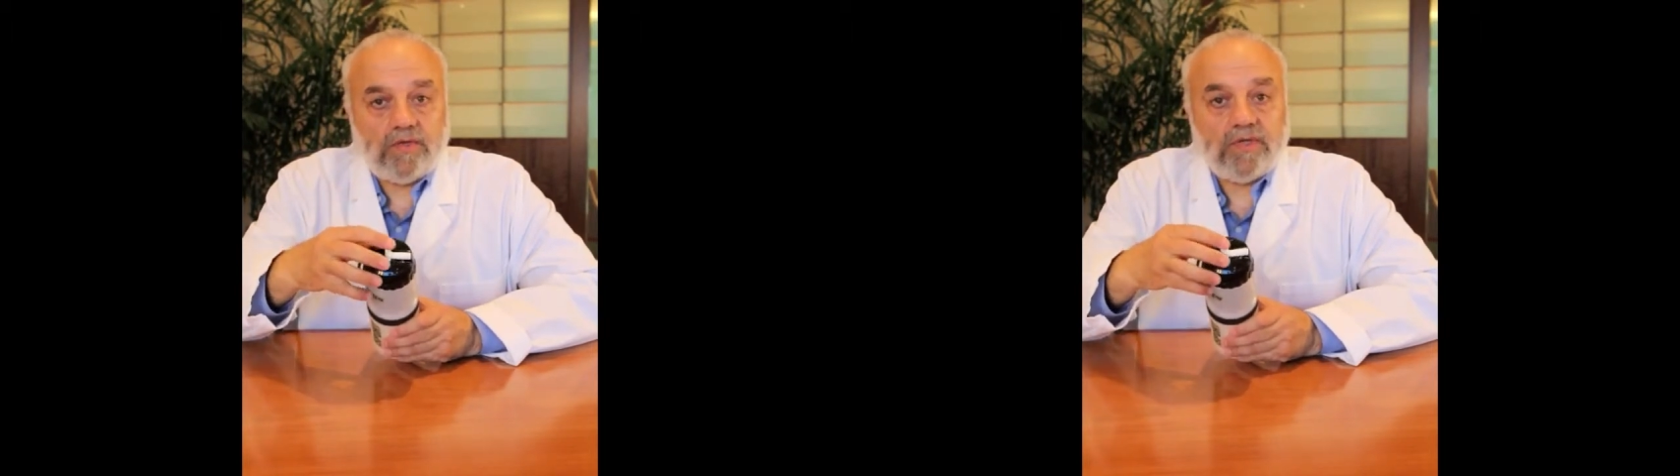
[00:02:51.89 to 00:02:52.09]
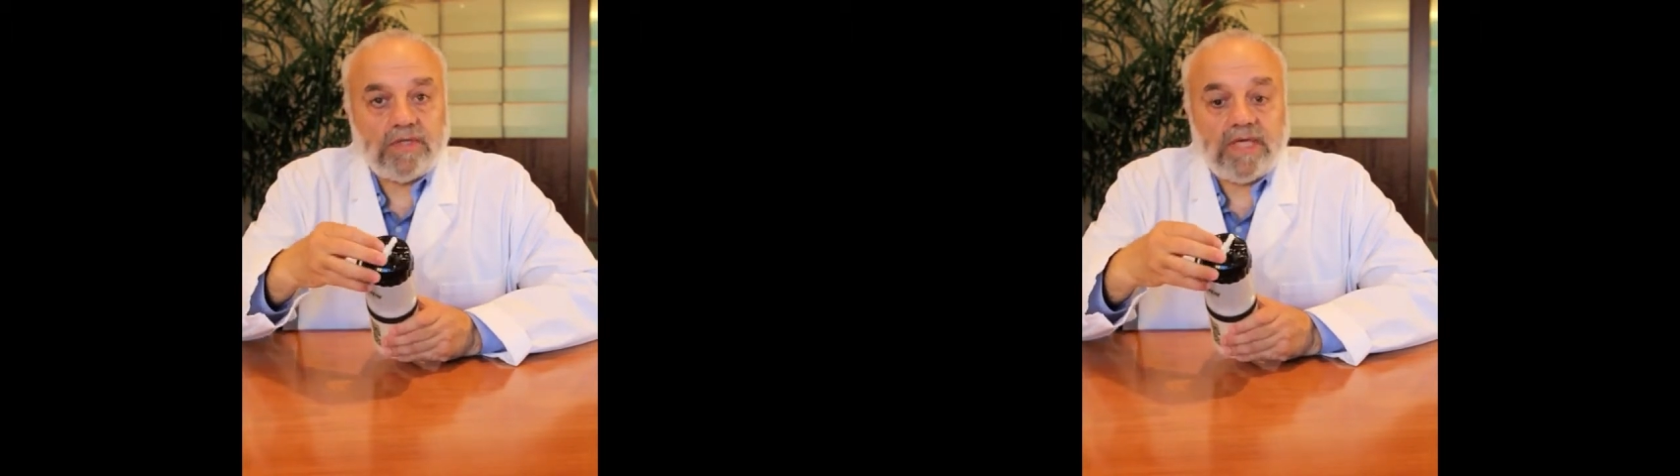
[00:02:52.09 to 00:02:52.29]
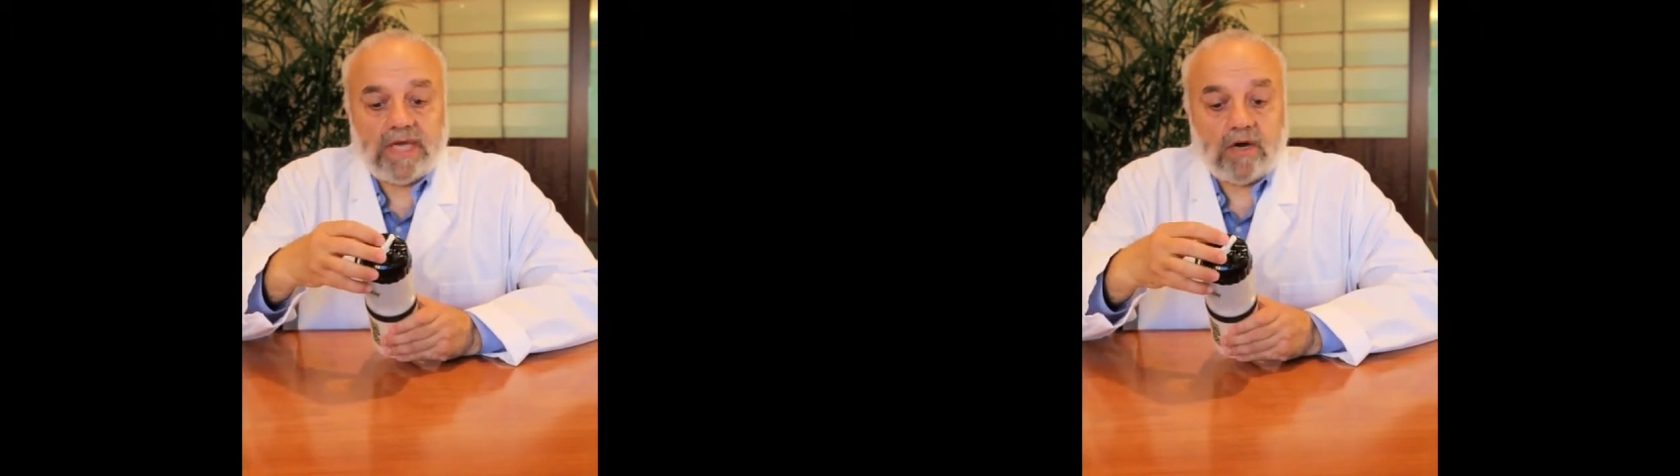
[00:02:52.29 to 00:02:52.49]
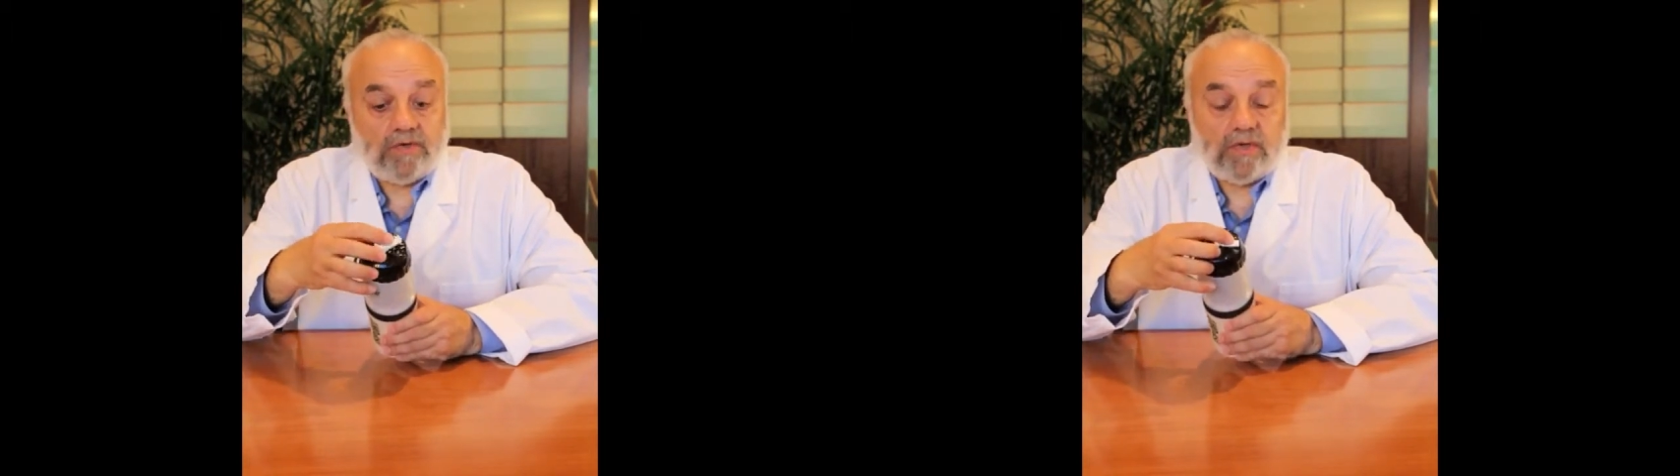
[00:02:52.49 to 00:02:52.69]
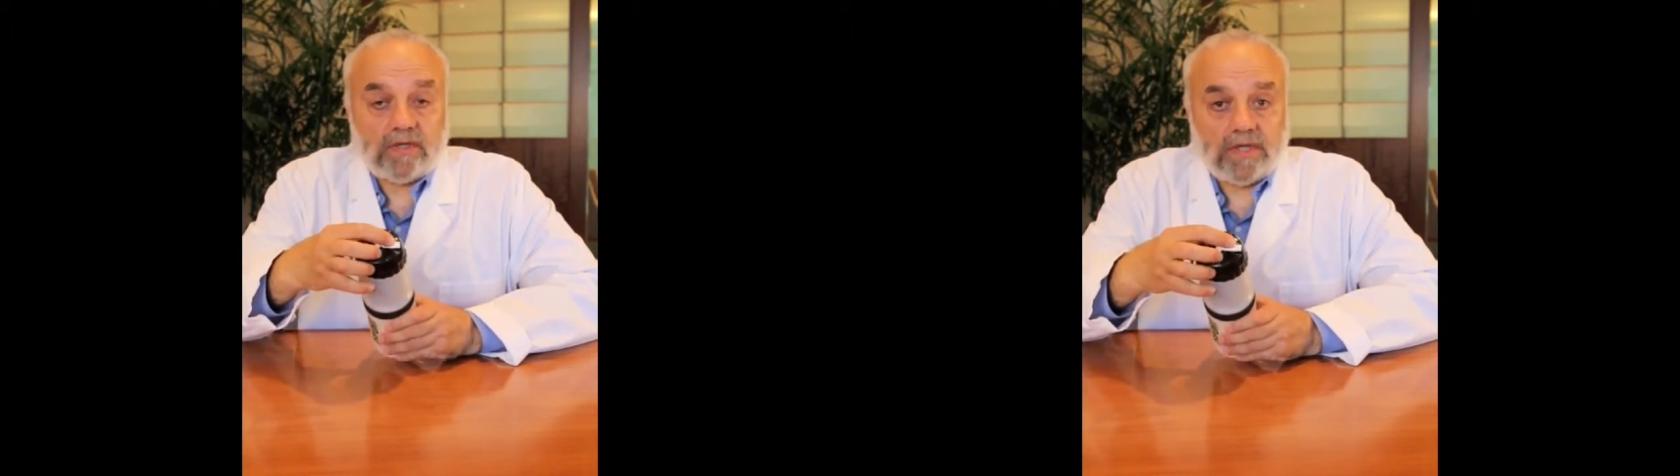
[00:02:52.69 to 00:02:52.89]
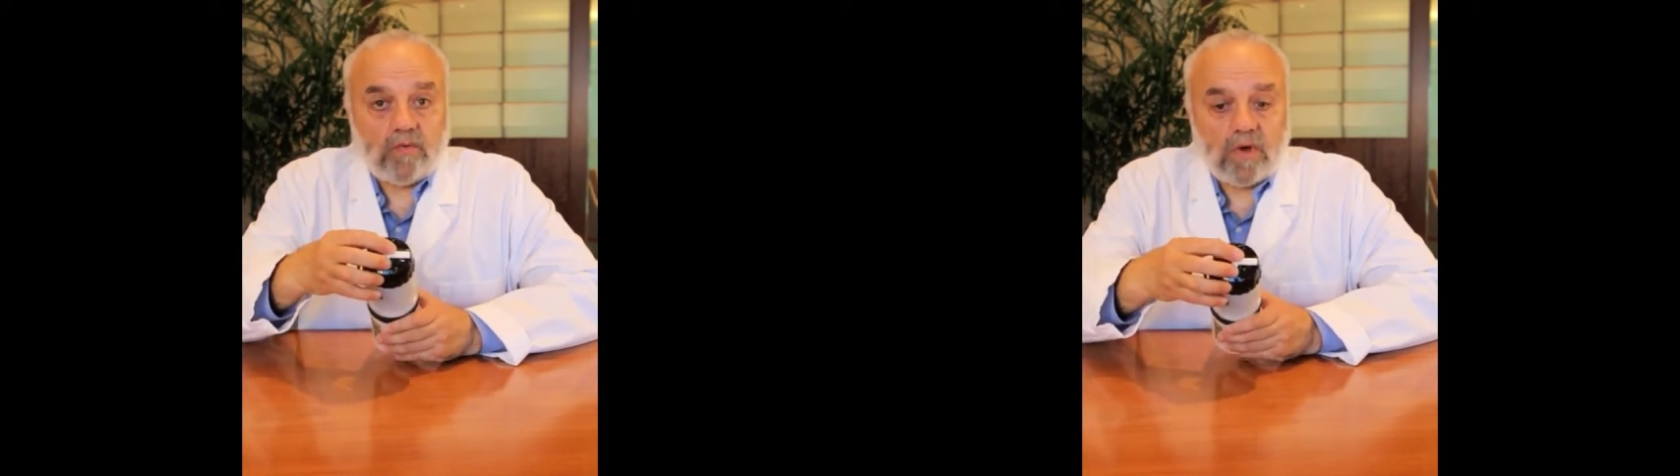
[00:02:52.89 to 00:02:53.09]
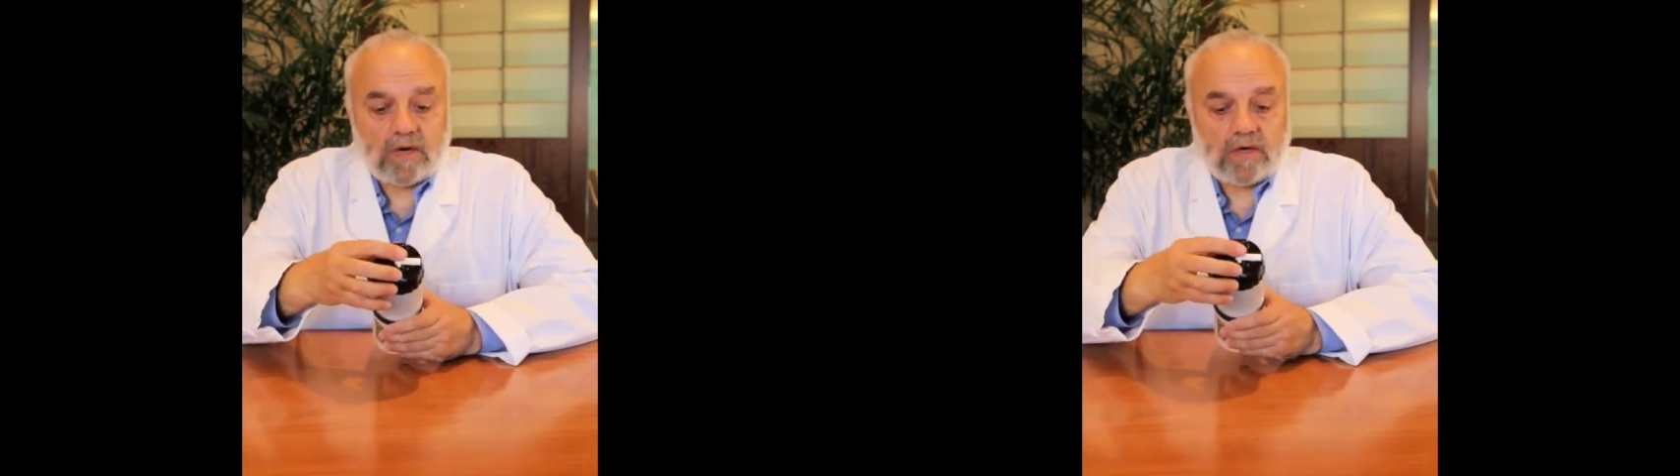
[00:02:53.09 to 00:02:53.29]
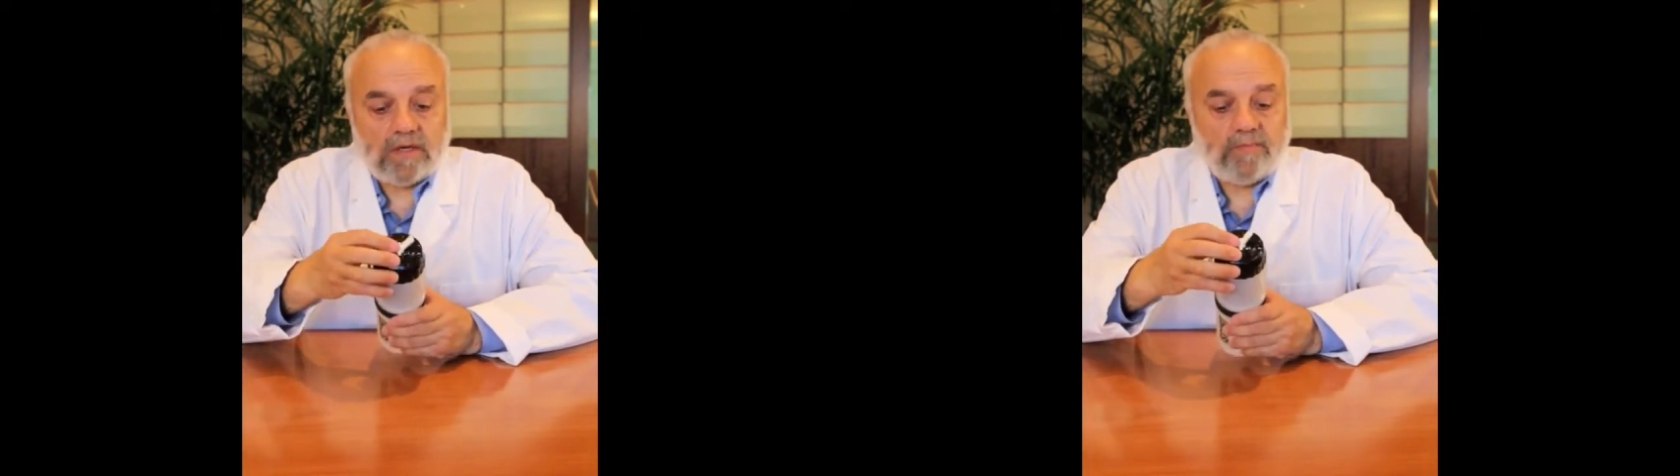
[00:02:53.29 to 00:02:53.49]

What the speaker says: you can leak air and you can leak water.